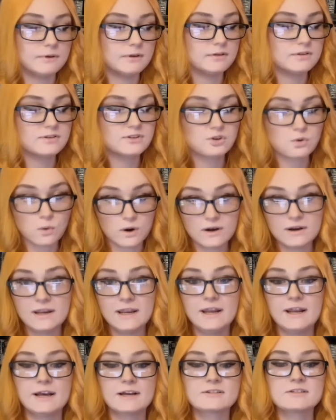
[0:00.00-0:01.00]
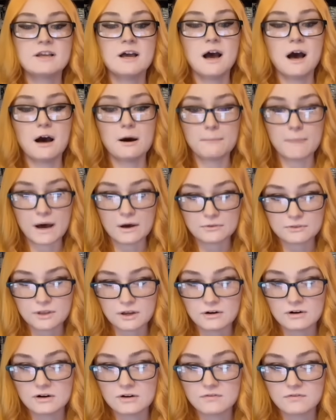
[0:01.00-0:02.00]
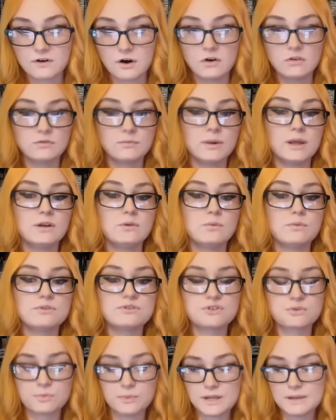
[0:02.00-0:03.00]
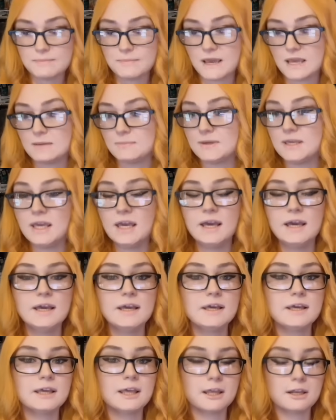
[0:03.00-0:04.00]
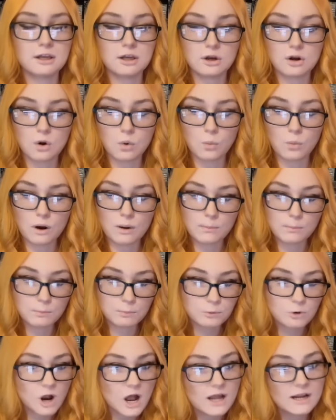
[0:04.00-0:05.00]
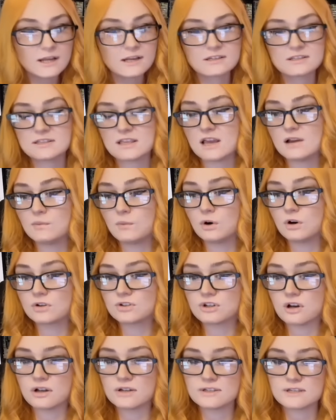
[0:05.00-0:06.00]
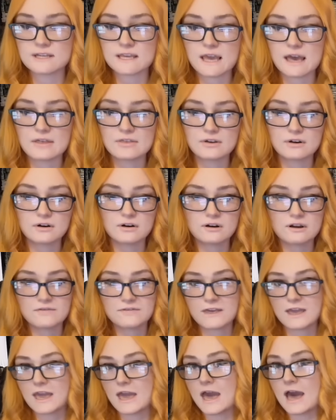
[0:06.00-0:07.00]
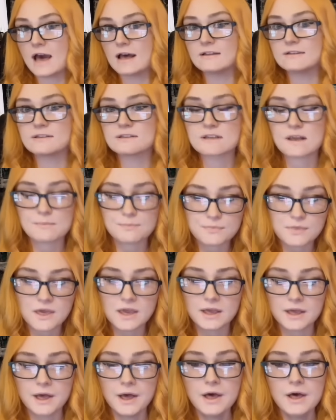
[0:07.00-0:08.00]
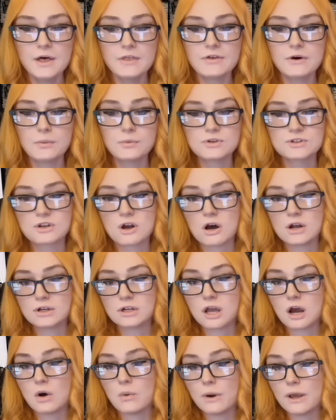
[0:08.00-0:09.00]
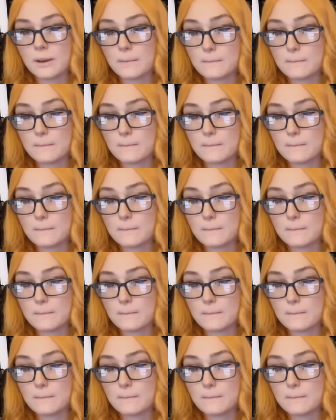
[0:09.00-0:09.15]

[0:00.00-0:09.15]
Square Enix about their involvement with Sweet Baby Inc. and, you know, what products they worked on together, if they had something that was ongoing.